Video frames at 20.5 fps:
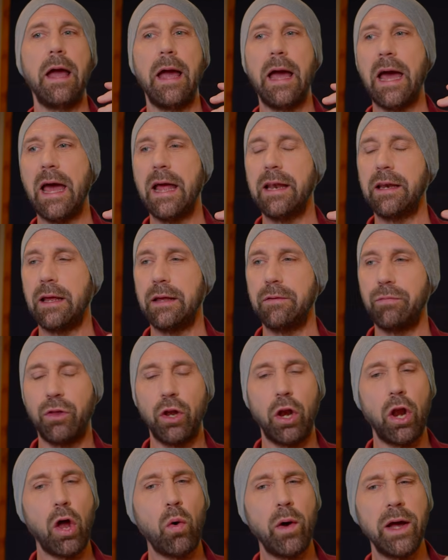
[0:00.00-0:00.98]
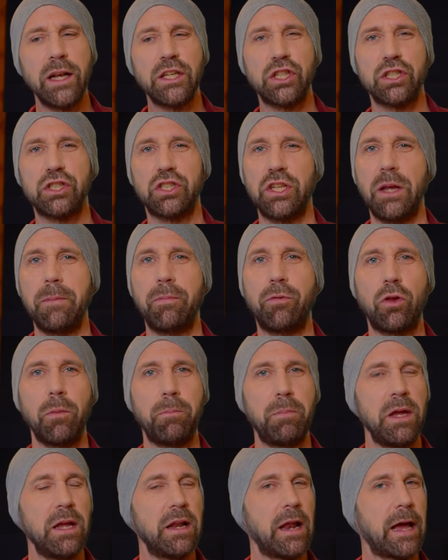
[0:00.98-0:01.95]
And the low end just seems to
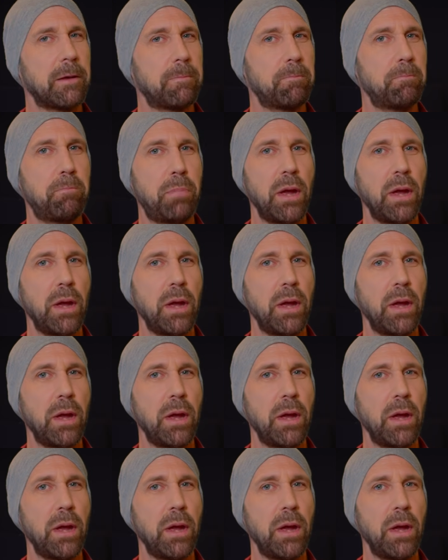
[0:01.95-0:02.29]
be like